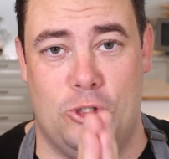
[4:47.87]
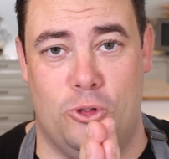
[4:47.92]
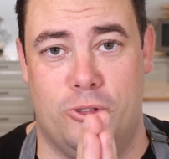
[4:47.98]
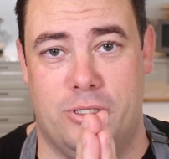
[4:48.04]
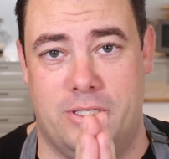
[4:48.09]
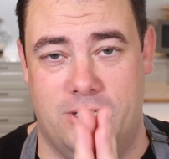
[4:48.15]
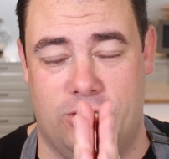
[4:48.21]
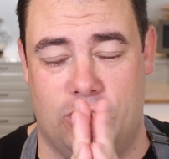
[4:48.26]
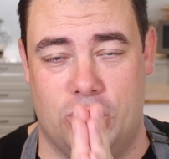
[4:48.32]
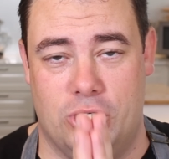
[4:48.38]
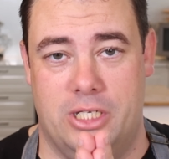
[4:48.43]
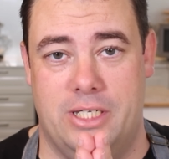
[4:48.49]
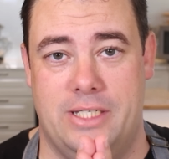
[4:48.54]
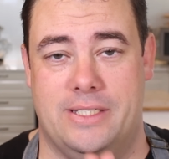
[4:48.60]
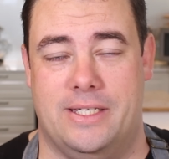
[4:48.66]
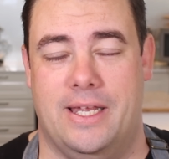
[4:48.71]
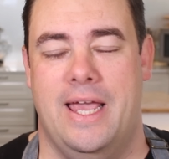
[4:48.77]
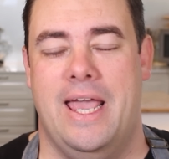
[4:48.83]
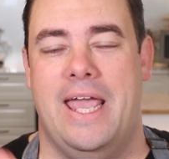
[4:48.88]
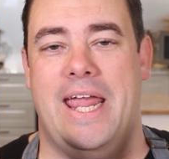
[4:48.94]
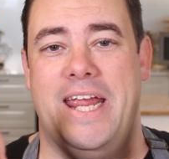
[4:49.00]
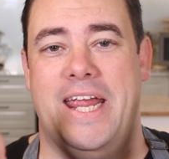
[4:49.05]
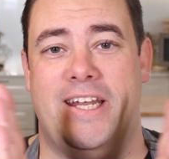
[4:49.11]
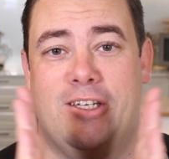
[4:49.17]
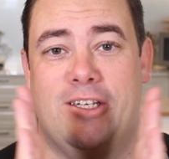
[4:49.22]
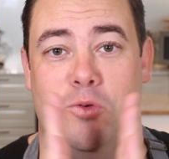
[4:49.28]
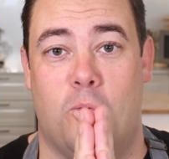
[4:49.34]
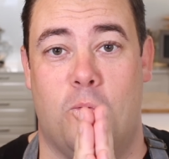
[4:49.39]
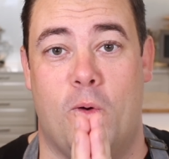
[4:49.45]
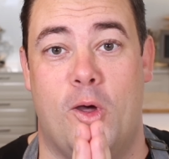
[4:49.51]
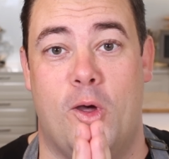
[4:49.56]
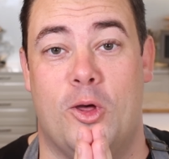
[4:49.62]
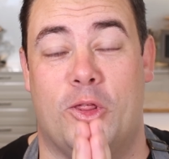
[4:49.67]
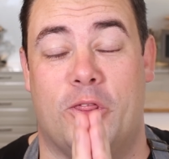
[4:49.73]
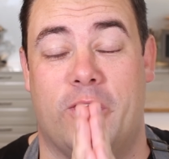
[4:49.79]
use this cheese. It is
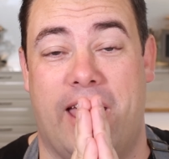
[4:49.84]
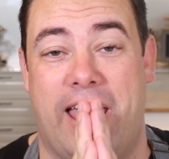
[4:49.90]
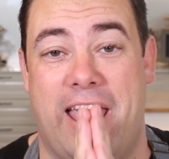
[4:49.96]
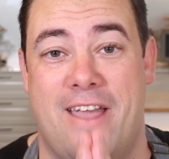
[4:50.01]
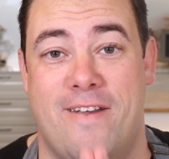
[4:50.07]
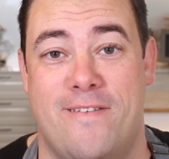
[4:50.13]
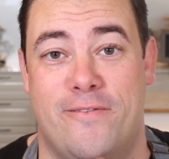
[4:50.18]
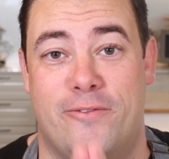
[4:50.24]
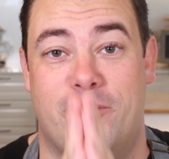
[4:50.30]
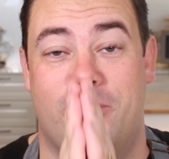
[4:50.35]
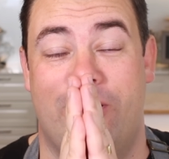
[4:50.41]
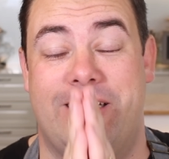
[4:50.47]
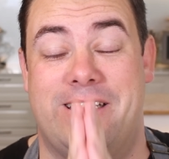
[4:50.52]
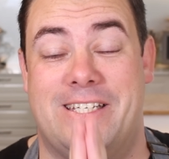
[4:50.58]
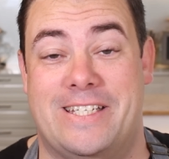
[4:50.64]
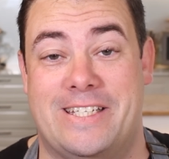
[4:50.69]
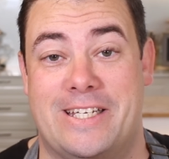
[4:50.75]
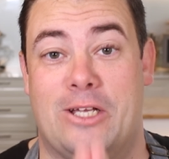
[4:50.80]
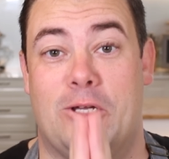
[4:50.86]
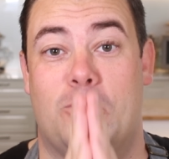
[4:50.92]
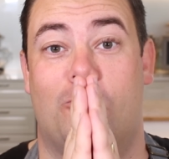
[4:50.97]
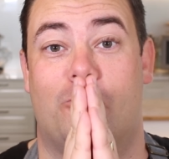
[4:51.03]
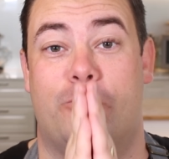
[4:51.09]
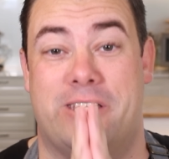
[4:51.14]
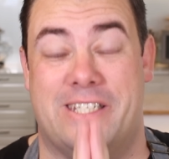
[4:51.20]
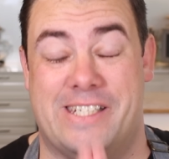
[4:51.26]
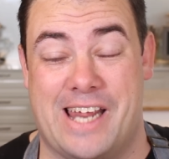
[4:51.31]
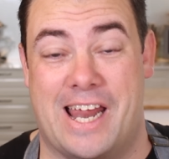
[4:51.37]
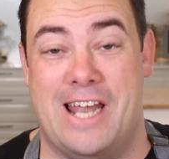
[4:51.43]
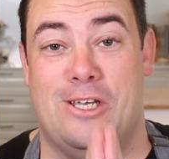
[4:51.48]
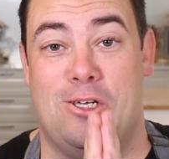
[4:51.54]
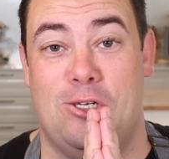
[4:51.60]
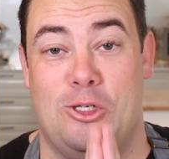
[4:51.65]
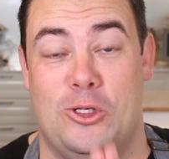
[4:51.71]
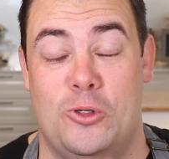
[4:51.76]
worth every single
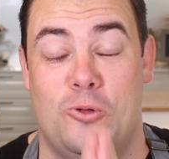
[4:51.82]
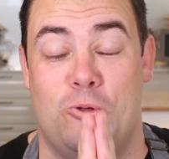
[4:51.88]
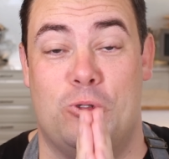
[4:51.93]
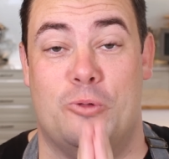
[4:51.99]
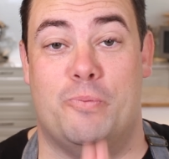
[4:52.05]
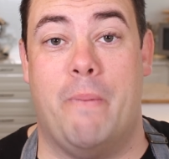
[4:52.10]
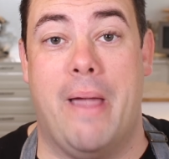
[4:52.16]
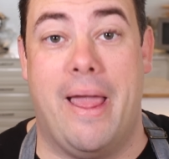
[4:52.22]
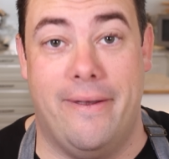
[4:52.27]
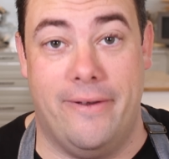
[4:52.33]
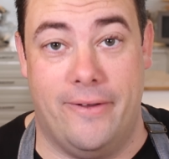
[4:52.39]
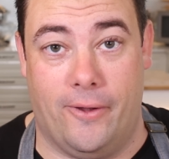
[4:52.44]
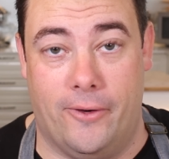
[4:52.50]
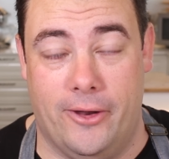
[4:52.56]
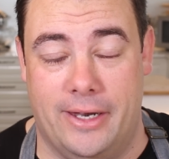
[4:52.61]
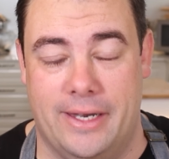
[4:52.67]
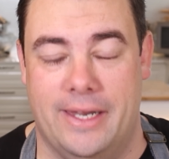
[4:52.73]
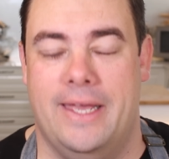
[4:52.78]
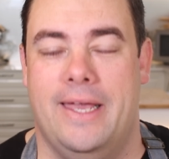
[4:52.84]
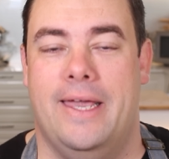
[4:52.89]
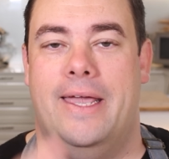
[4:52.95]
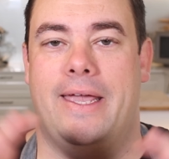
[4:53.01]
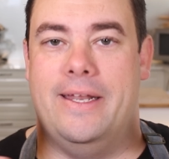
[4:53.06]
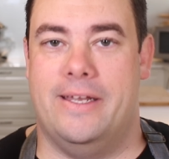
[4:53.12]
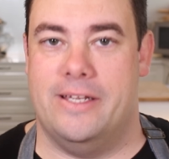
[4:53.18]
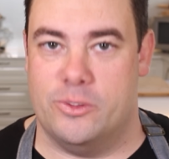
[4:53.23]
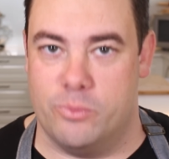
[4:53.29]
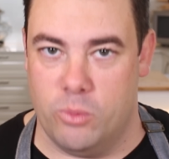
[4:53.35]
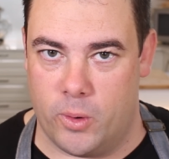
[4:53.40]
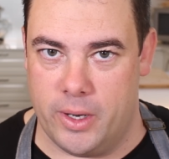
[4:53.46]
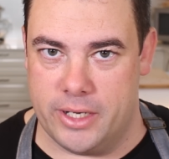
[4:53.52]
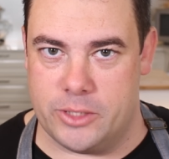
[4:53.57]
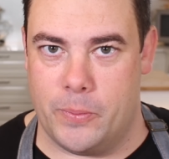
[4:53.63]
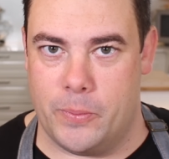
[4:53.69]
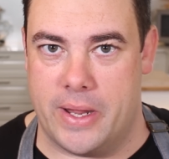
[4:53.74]
cent you spend on it. It is more
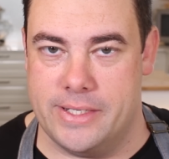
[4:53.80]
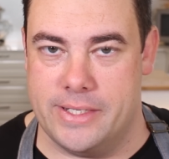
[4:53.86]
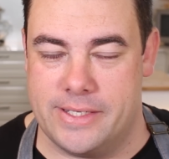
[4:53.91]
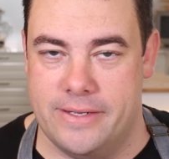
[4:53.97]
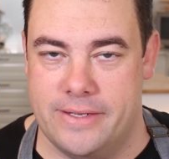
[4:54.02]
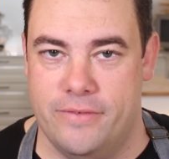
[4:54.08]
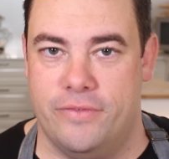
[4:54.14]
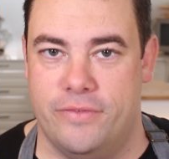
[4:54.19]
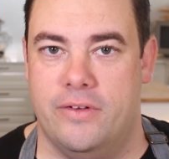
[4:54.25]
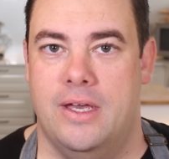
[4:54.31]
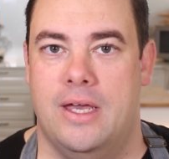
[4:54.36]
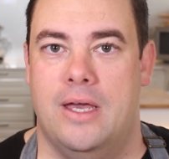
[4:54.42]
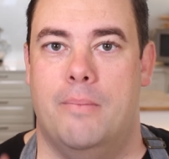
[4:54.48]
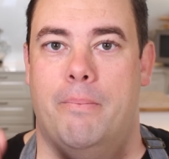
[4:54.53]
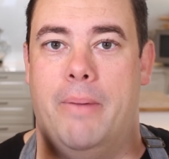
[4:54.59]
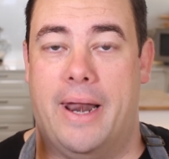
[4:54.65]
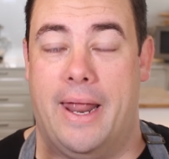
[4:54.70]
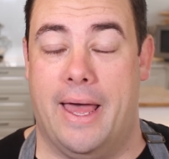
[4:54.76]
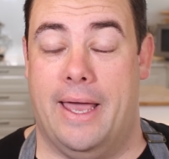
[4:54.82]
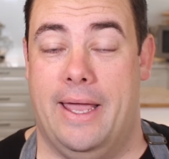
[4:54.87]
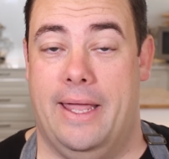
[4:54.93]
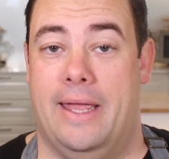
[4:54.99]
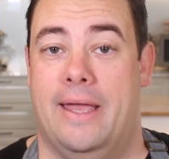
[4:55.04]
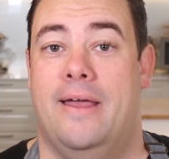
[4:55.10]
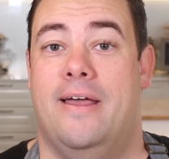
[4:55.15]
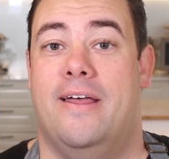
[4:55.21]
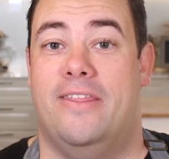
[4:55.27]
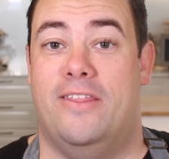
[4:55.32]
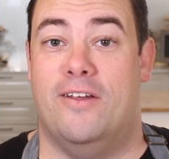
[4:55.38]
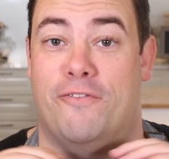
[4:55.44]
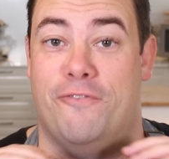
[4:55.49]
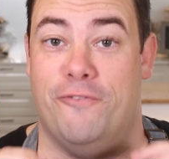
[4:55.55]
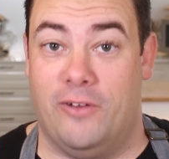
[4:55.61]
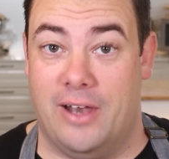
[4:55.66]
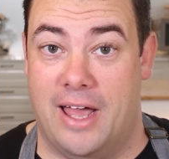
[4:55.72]
expensive, but hey, the
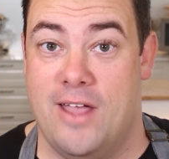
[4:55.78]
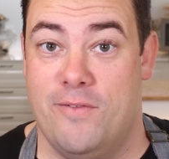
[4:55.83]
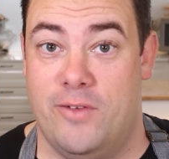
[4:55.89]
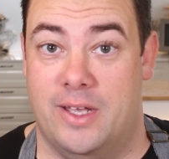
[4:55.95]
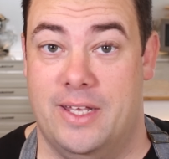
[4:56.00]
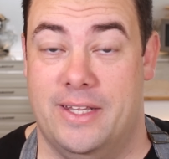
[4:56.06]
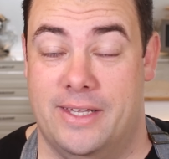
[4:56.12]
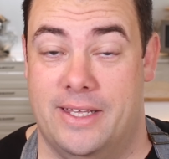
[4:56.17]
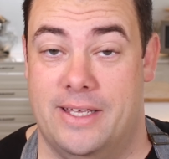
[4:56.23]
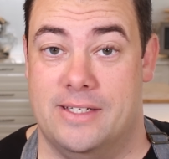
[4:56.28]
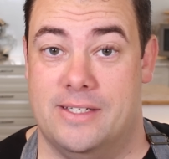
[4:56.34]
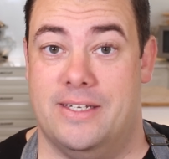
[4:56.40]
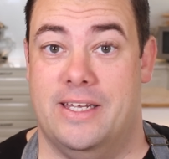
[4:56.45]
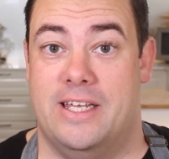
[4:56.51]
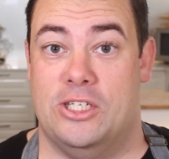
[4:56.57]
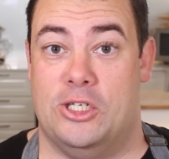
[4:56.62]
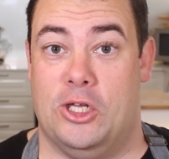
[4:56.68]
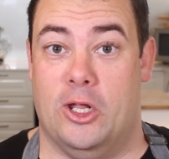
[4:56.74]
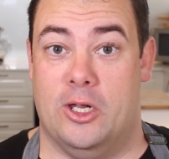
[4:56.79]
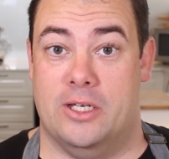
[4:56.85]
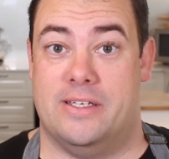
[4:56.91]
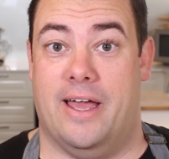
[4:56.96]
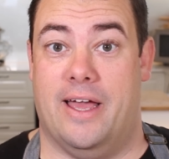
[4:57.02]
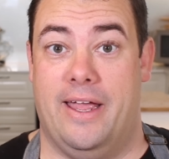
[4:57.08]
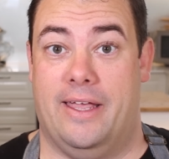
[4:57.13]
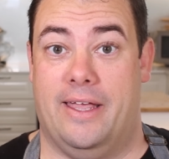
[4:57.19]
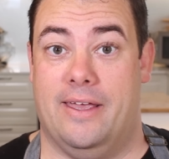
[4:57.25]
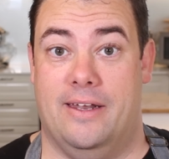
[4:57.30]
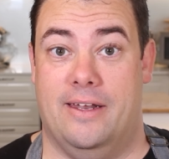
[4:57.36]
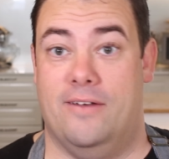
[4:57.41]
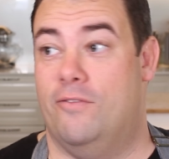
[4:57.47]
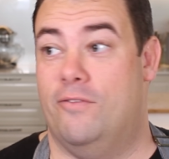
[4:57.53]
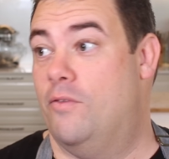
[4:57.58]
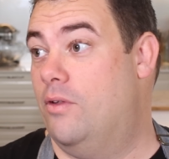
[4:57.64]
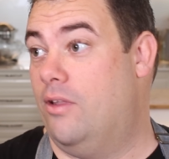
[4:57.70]
flavor in this is gonna take
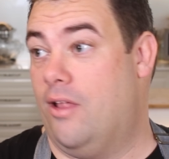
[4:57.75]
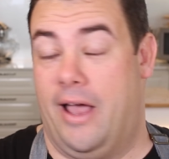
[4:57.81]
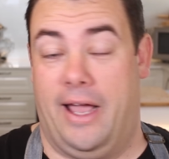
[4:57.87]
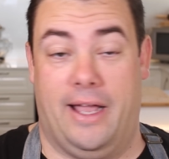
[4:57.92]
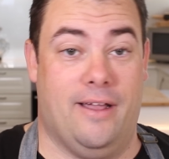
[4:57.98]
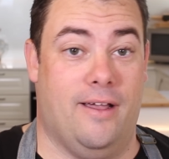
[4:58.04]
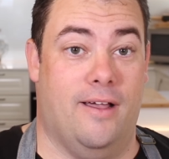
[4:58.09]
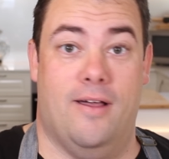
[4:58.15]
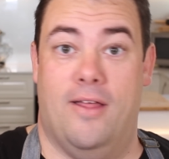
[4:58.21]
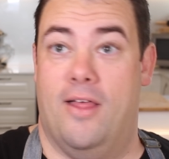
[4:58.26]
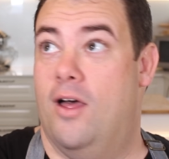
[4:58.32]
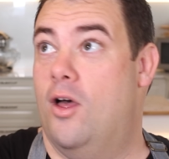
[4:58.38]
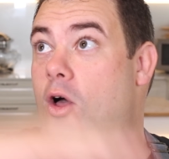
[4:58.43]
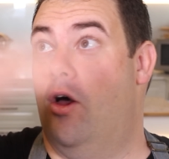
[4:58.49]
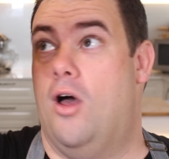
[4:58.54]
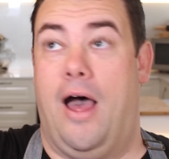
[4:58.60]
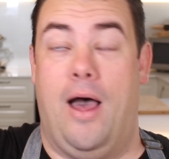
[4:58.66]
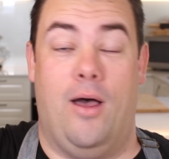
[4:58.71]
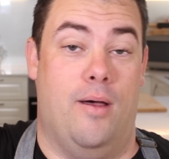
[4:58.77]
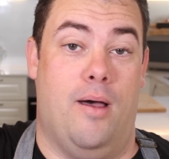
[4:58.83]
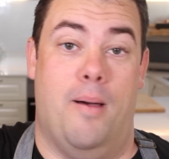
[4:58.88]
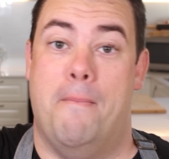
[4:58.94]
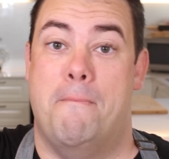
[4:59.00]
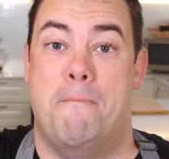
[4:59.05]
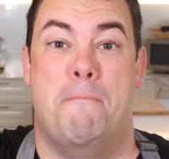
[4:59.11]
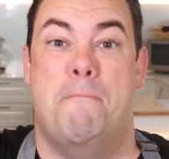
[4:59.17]
it like a